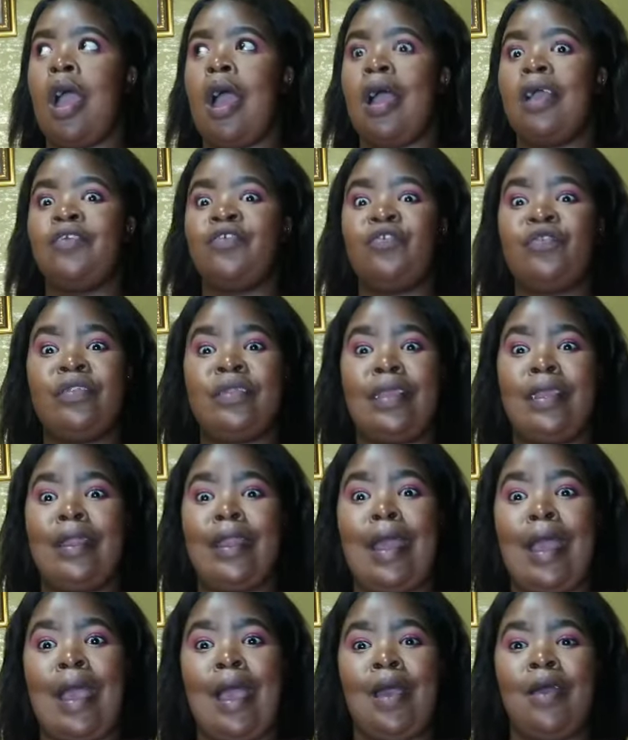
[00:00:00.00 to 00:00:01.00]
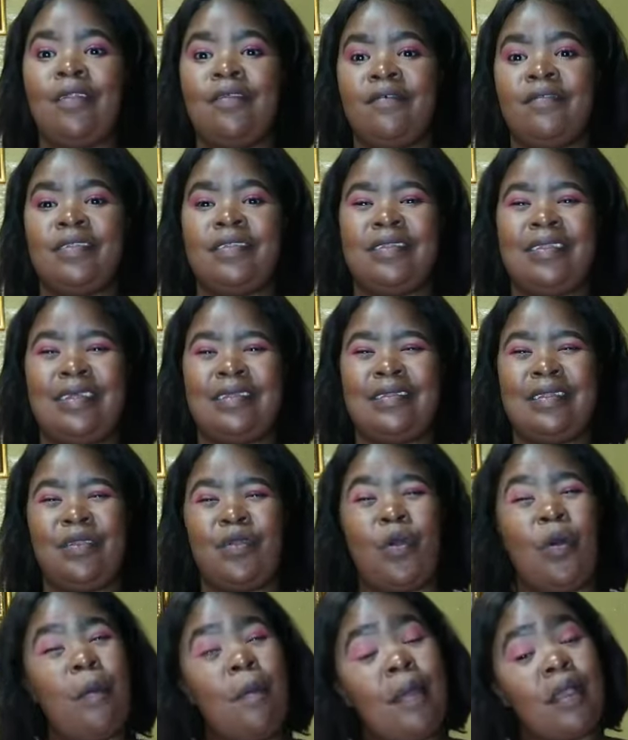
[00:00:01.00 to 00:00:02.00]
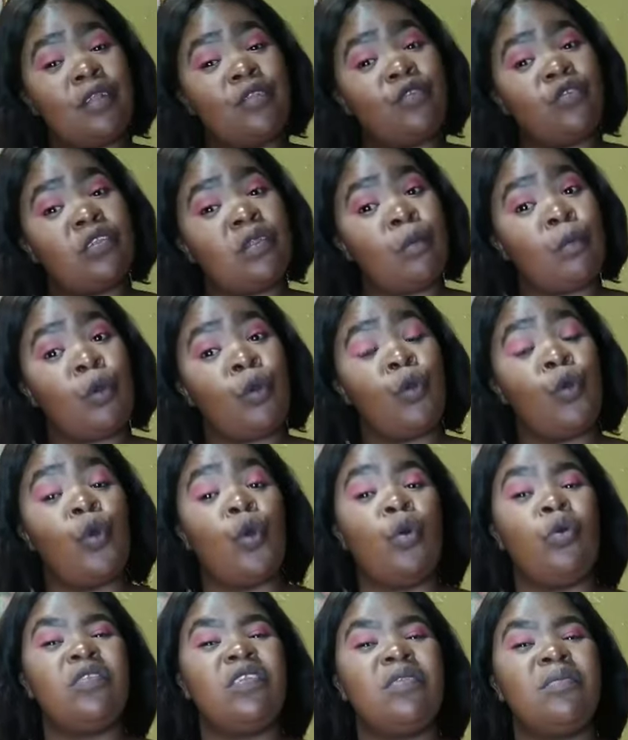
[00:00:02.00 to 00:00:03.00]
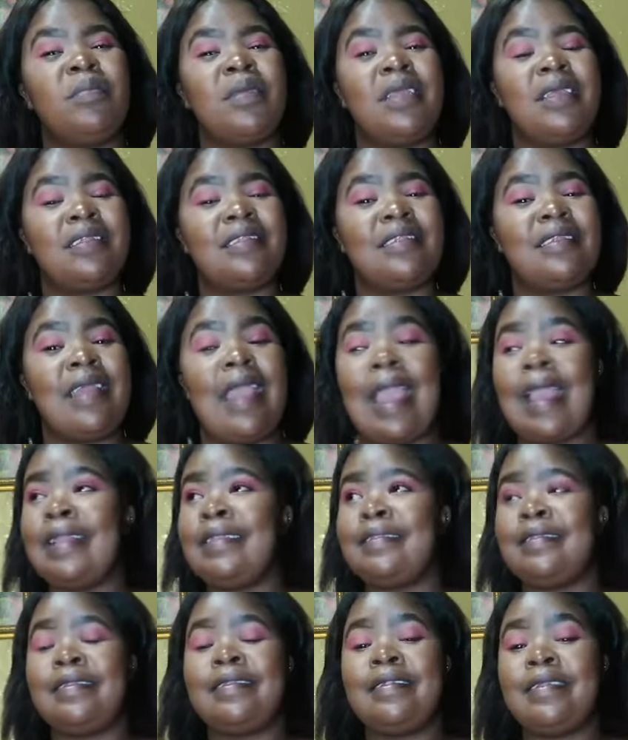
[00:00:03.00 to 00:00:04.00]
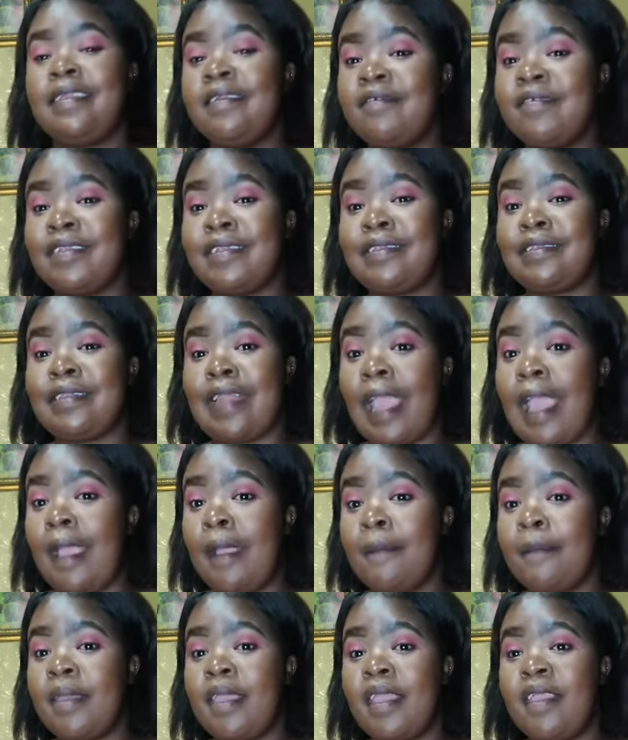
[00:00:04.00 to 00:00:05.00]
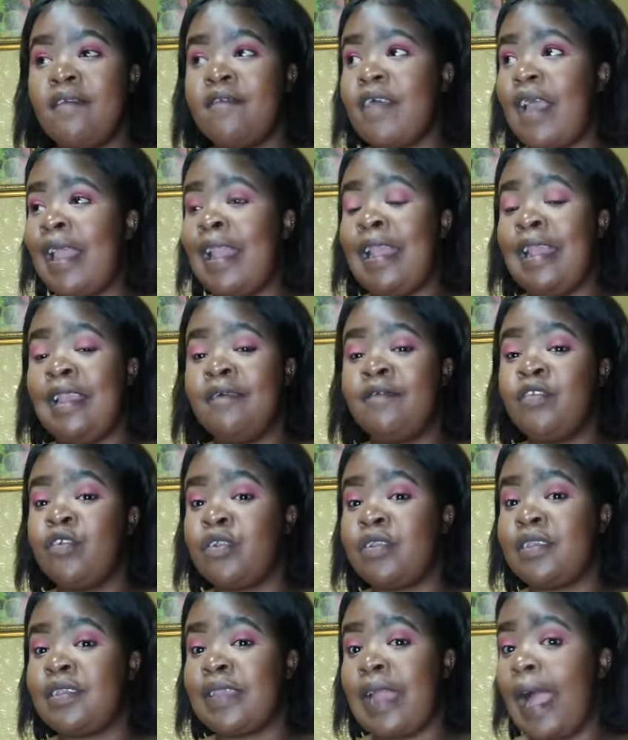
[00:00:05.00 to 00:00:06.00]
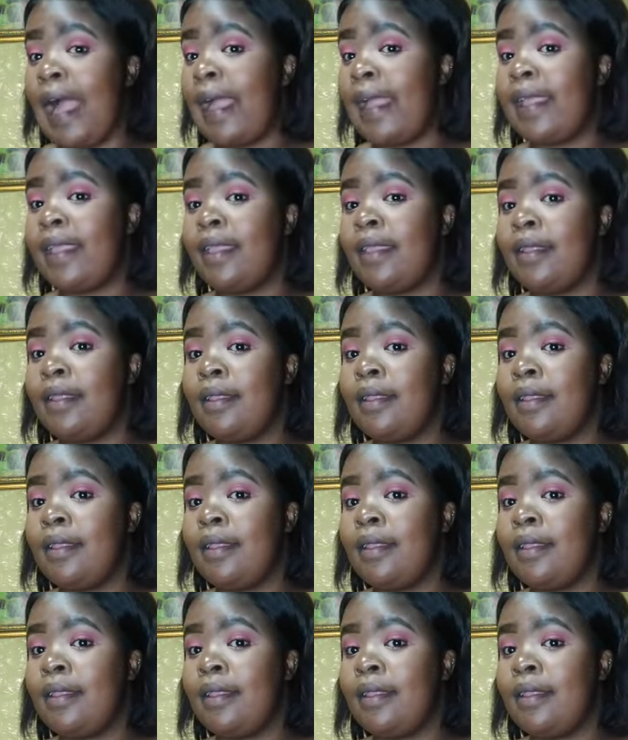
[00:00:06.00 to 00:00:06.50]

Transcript: I should get out of the taxi and go back to someone who ghosted me yesterday and didn't give a damn if I lived or died.